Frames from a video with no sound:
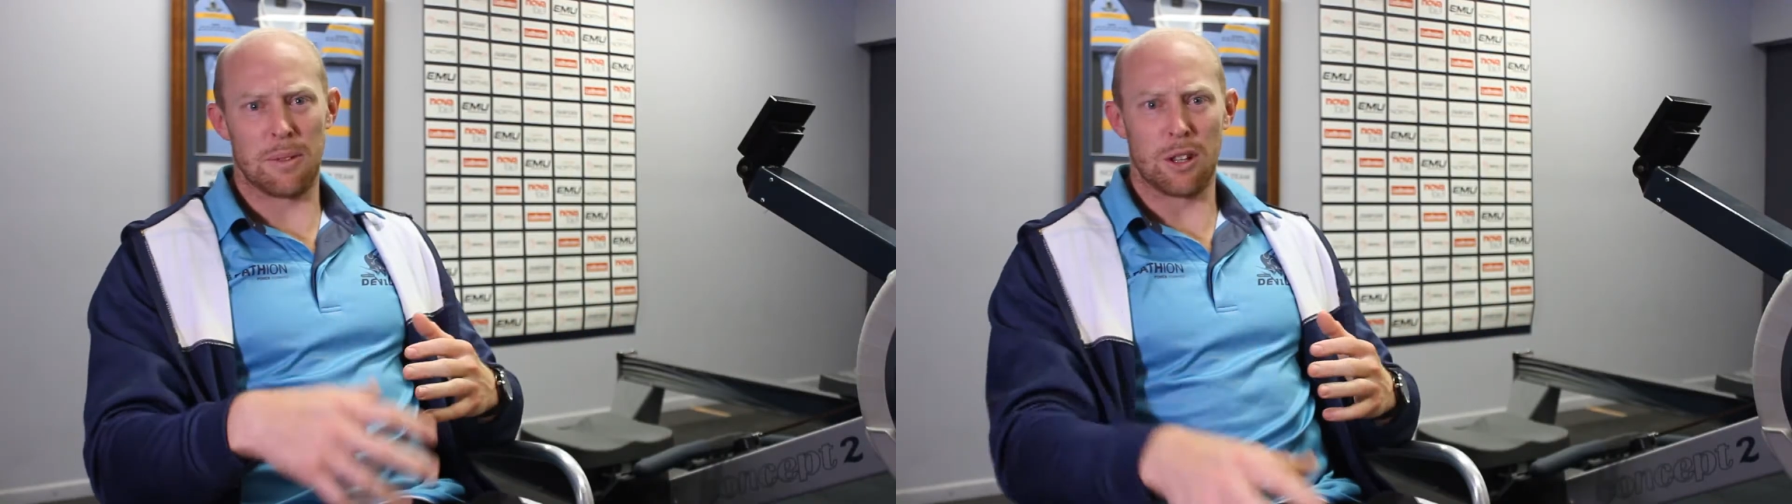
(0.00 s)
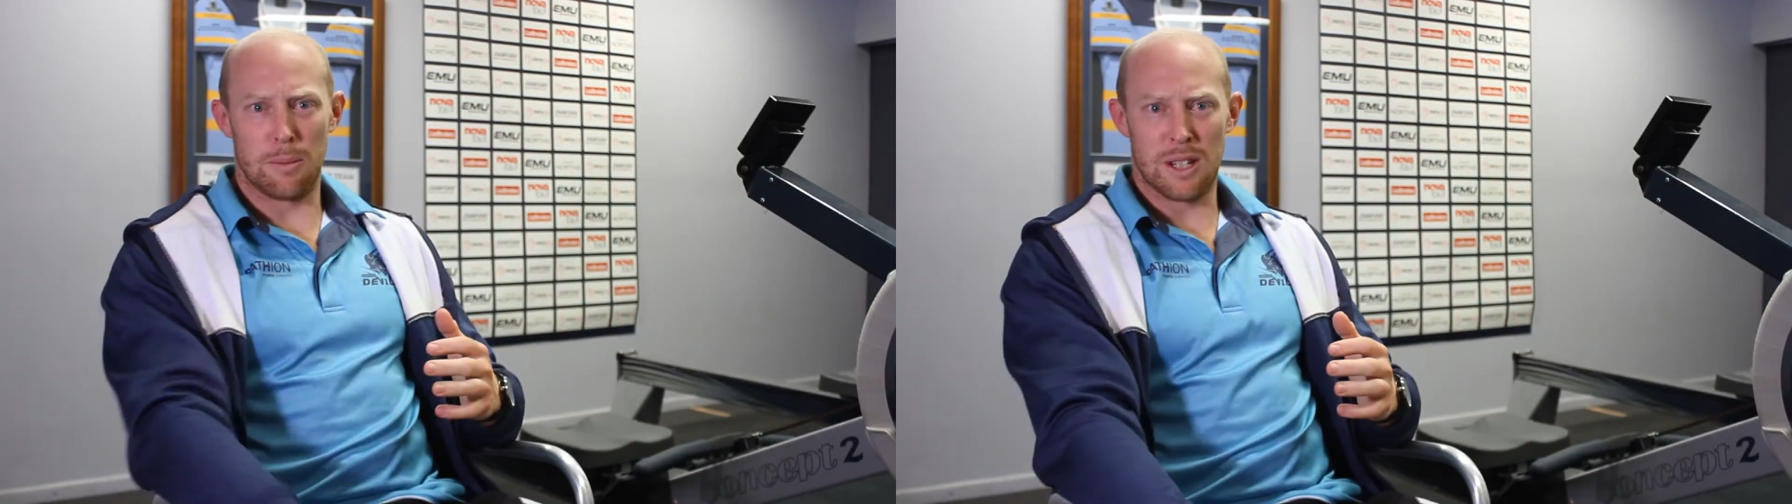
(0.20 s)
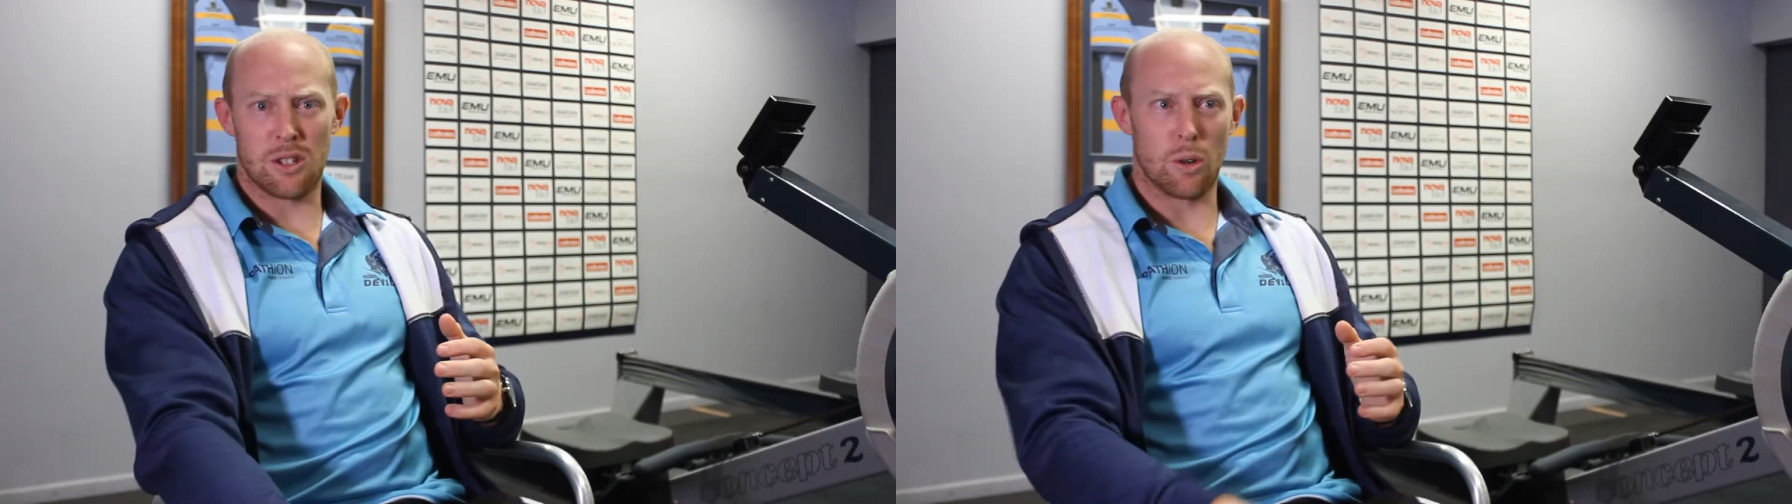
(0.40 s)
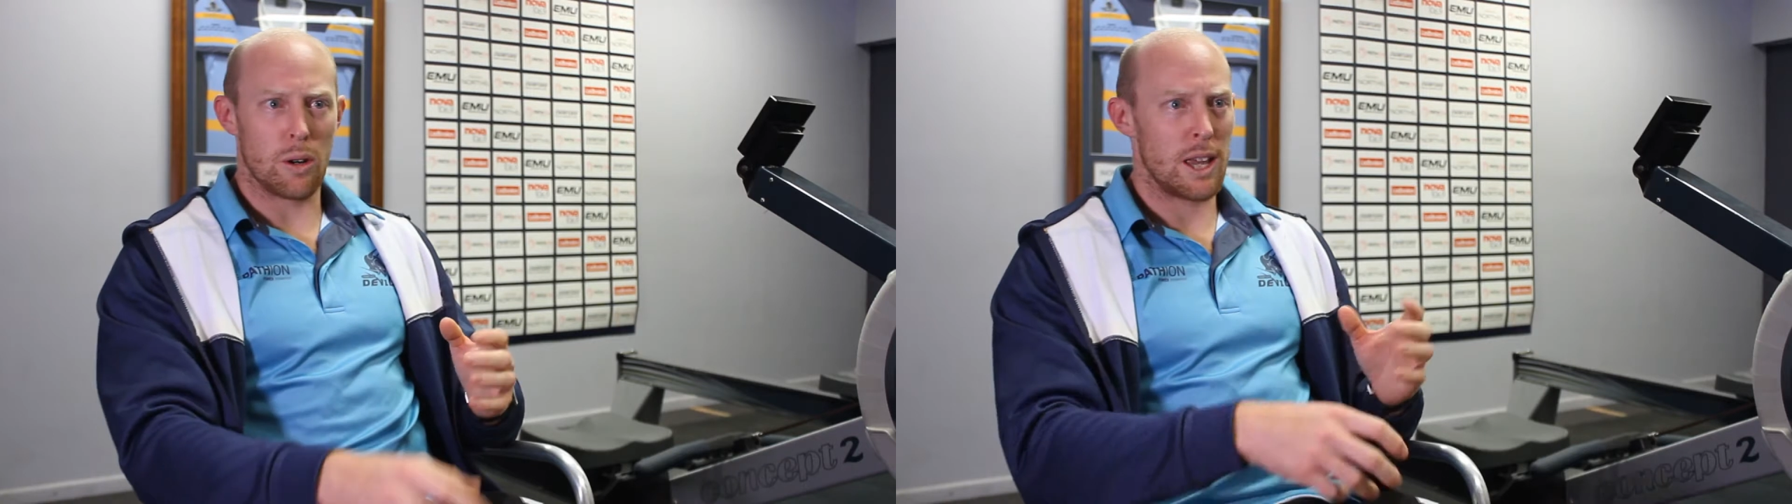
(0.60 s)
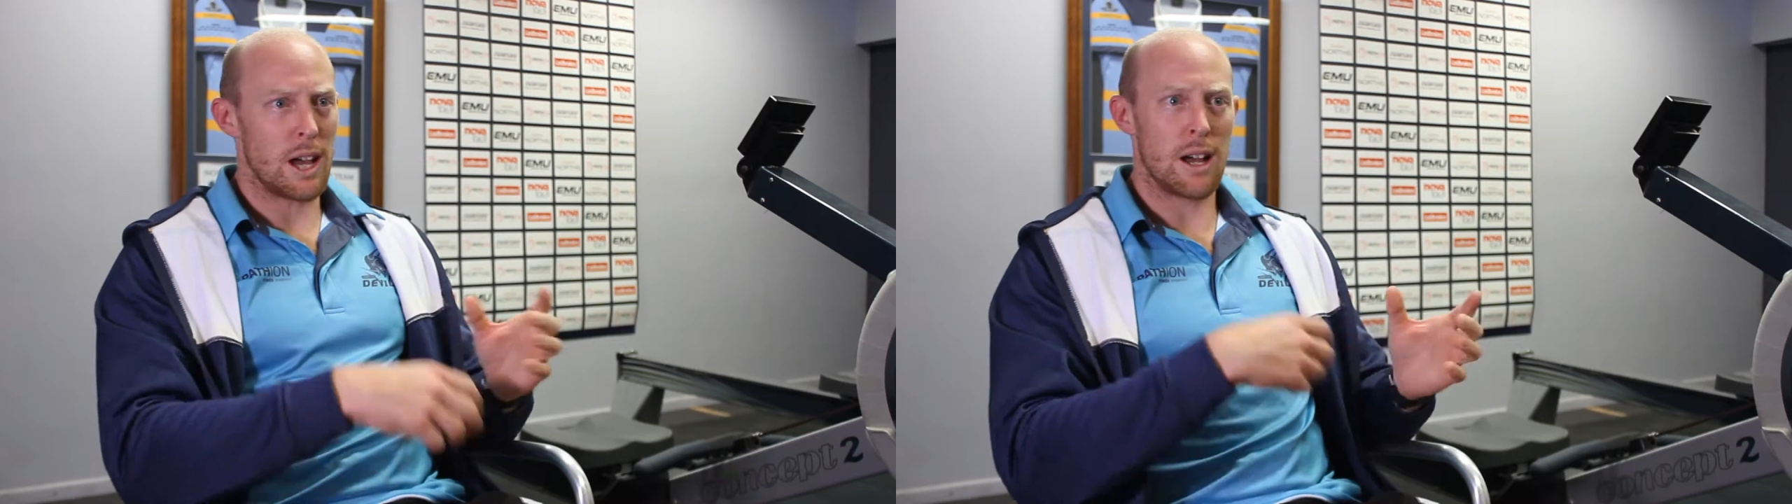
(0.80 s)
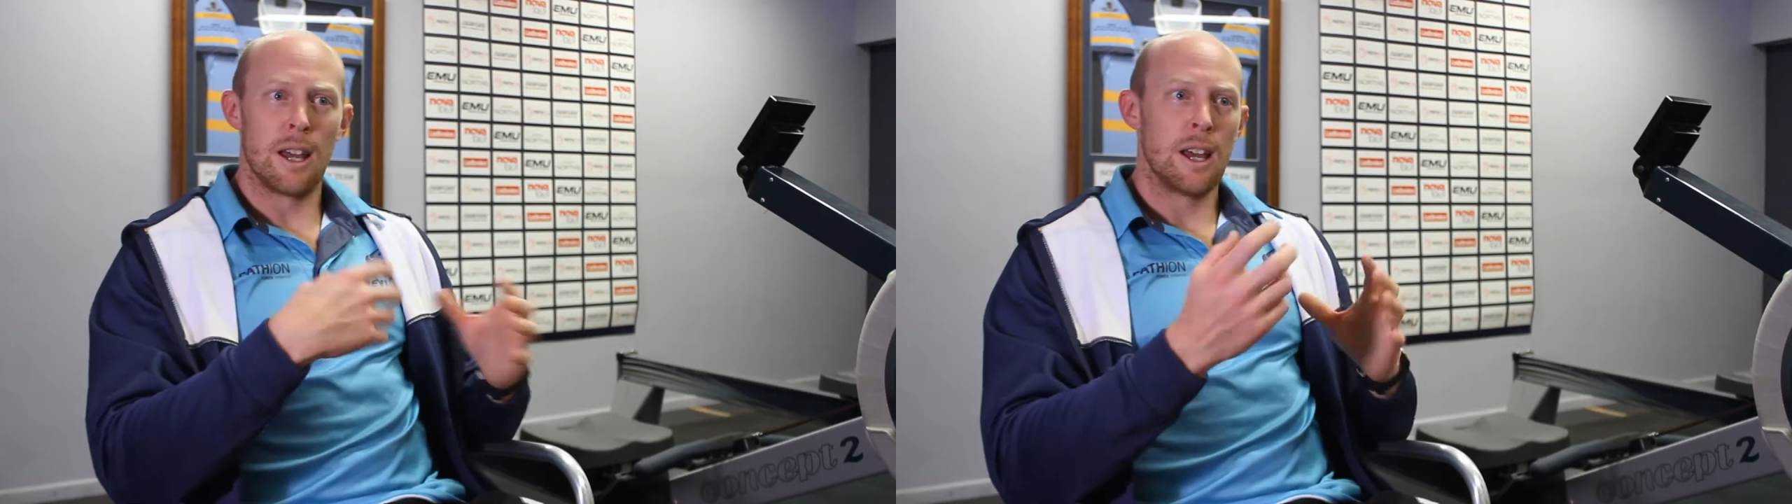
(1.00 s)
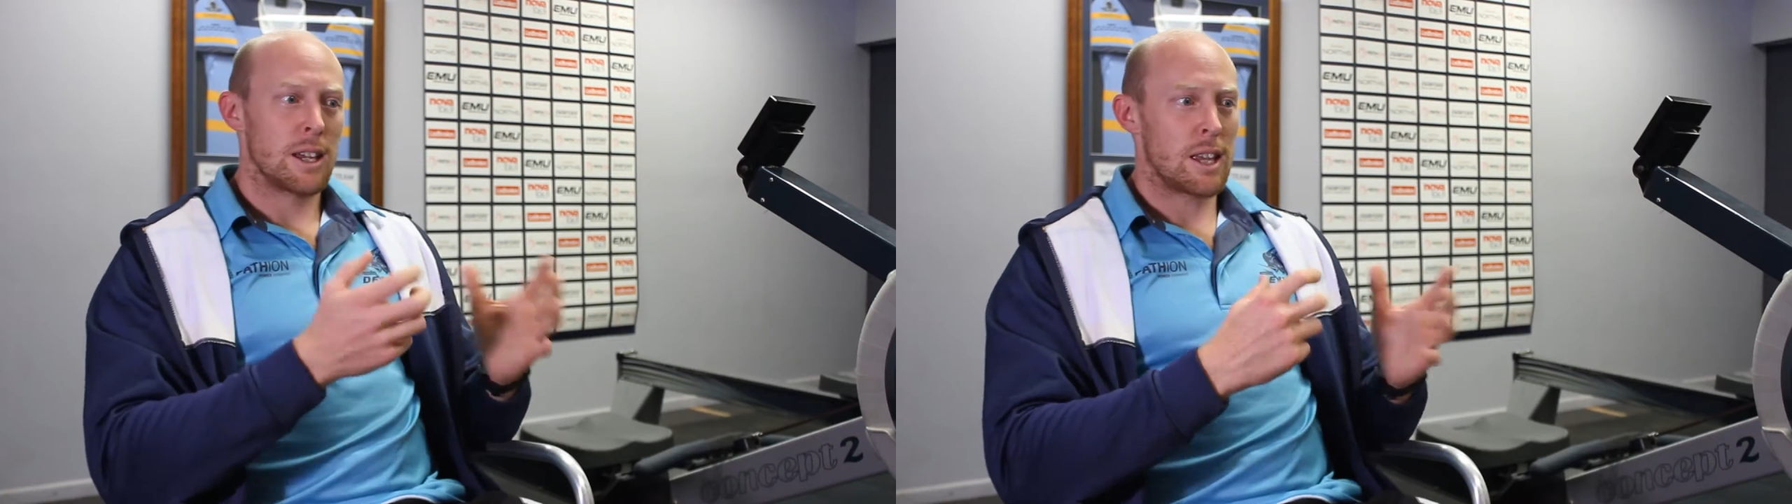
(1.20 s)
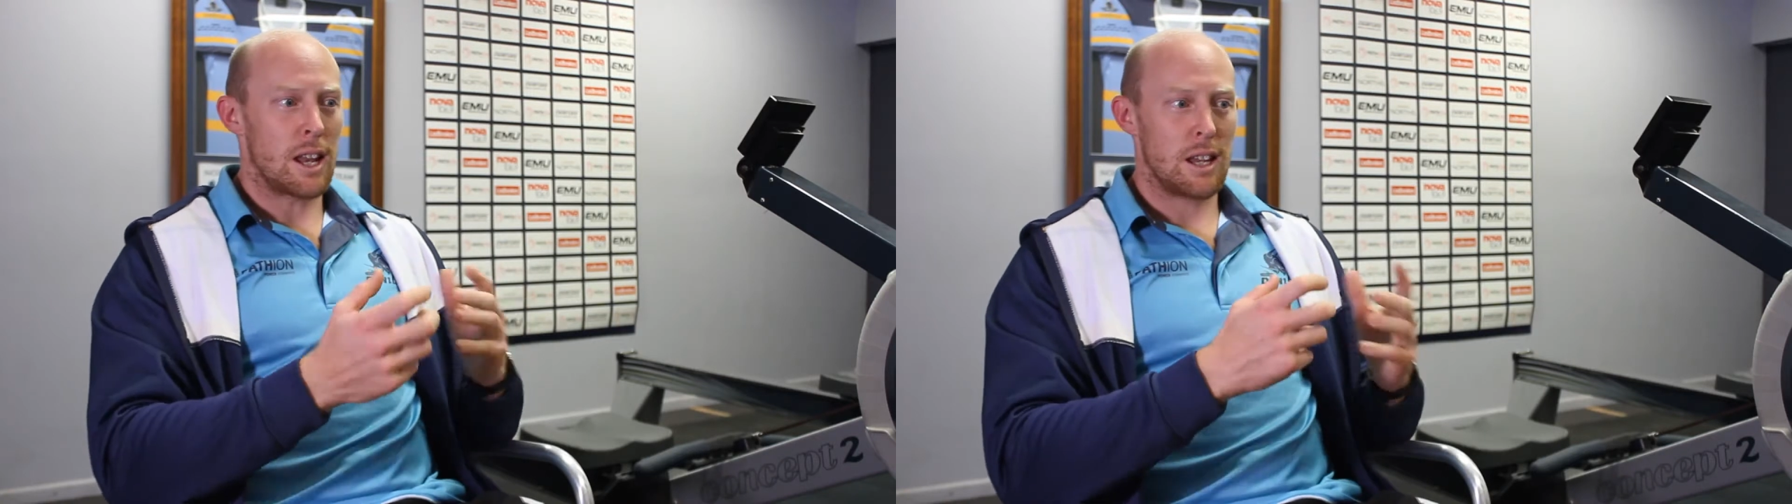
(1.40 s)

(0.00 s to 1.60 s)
a little bit sore here. Get